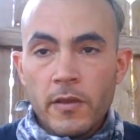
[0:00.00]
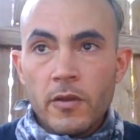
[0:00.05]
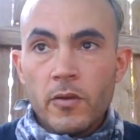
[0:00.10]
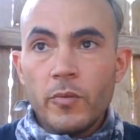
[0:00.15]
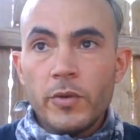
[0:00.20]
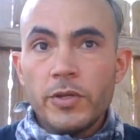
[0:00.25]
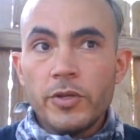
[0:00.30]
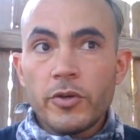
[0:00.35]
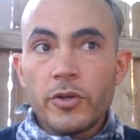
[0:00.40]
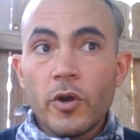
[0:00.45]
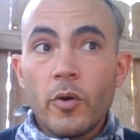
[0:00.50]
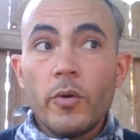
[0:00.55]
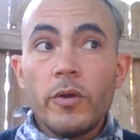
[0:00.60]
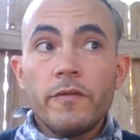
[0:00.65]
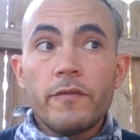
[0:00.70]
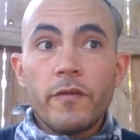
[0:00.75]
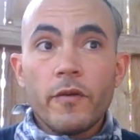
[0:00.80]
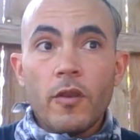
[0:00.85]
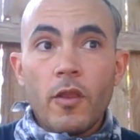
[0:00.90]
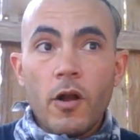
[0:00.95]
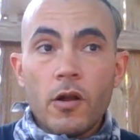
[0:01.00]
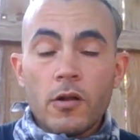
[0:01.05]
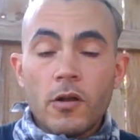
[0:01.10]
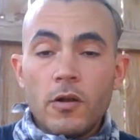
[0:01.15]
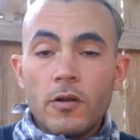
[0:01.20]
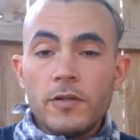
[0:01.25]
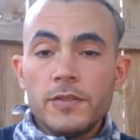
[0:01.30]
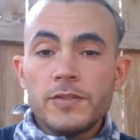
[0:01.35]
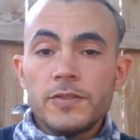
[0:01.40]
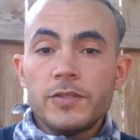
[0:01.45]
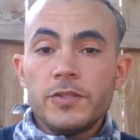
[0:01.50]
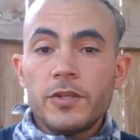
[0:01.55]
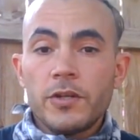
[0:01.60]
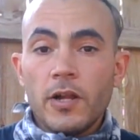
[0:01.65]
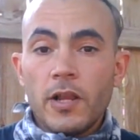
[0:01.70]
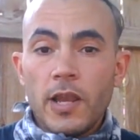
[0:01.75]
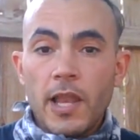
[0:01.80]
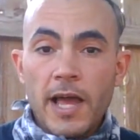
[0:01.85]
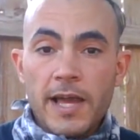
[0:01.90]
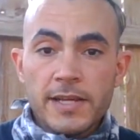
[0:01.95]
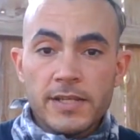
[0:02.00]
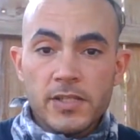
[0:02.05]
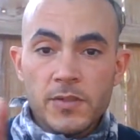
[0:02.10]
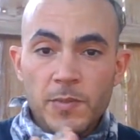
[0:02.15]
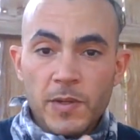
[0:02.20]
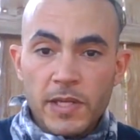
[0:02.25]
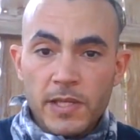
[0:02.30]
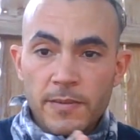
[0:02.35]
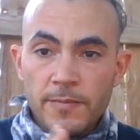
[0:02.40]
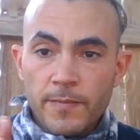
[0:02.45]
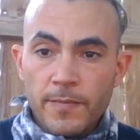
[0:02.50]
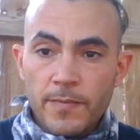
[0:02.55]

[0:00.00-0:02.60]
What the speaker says: When you're going for long hauls, your align speed,